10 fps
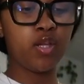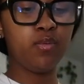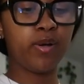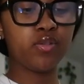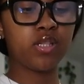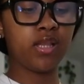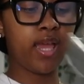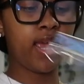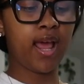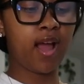I'm supposed to
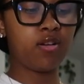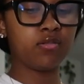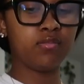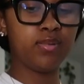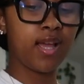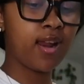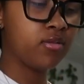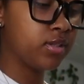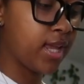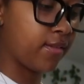lay it out, but I
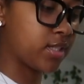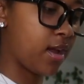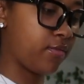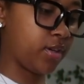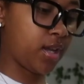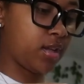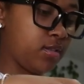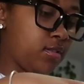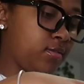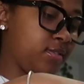don't really have time for
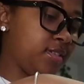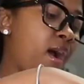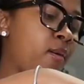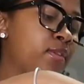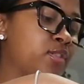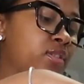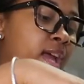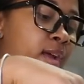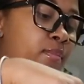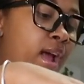that. Well, I'm gonna do
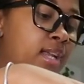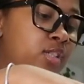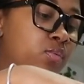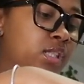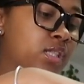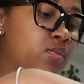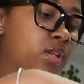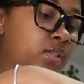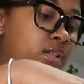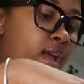that, but I just want to see
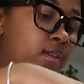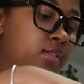what it look like.